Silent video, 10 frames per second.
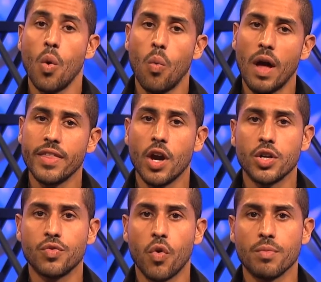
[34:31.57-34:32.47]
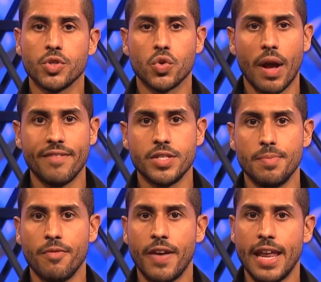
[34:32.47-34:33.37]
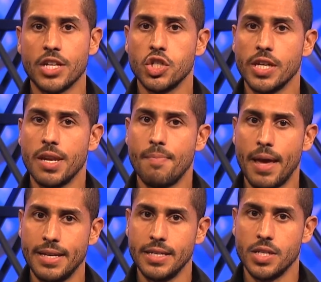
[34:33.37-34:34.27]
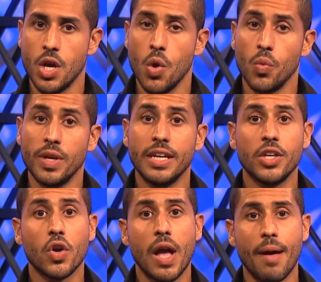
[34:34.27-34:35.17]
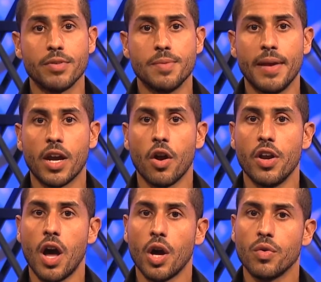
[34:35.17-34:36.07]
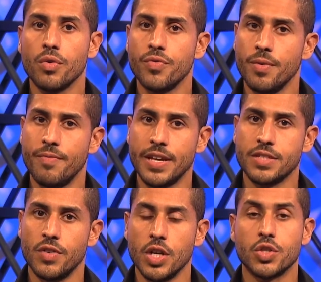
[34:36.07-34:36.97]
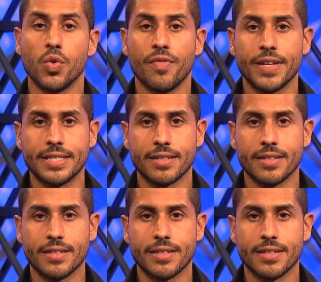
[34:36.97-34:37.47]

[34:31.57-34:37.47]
While the Artist Forum strives to be financially independent, we need your help to make our inaugural film festival a terrific